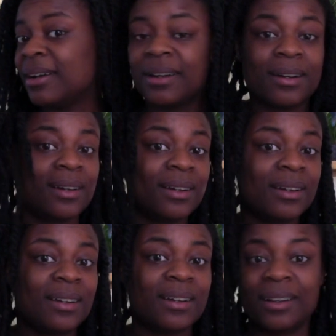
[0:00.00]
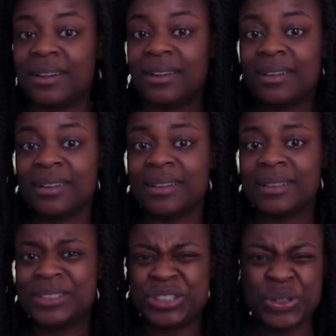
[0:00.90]

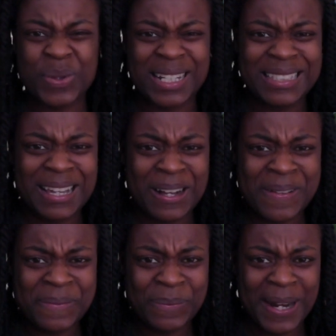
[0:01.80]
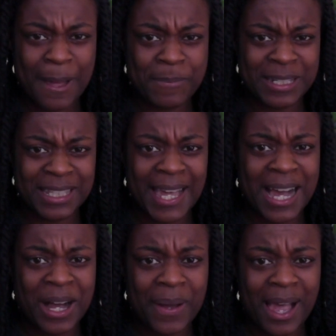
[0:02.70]
Do you want to tell what happened to the
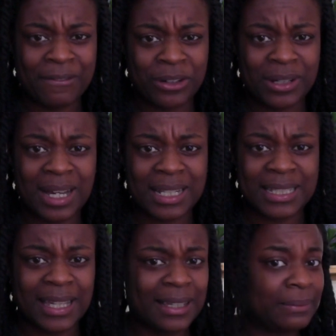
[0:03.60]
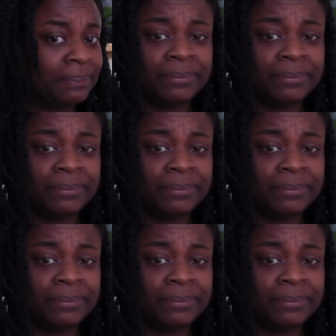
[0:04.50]
cow after he got a tick?